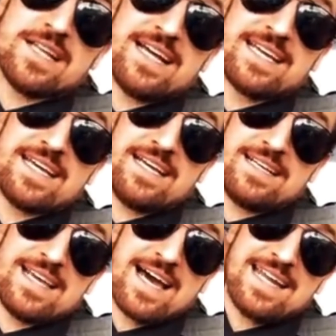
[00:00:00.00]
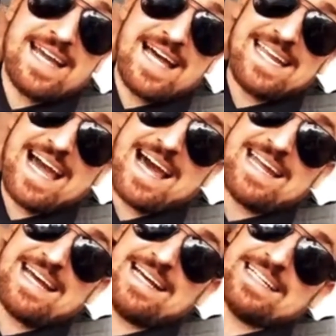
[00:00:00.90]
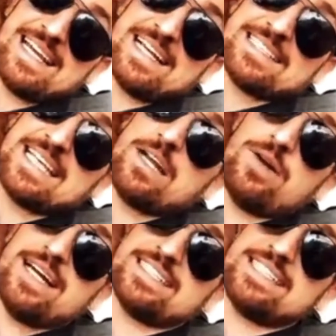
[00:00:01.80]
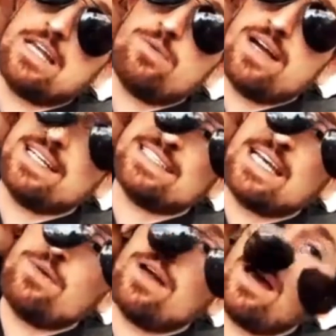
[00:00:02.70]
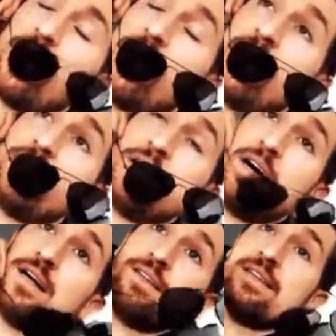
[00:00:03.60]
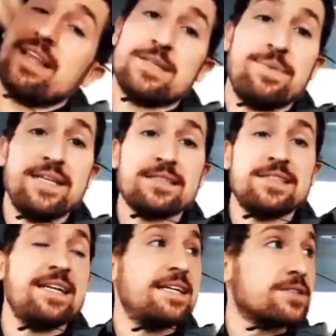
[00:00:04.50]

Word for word: like it, yada yada yada, etc., etc., etc., and that's basically it.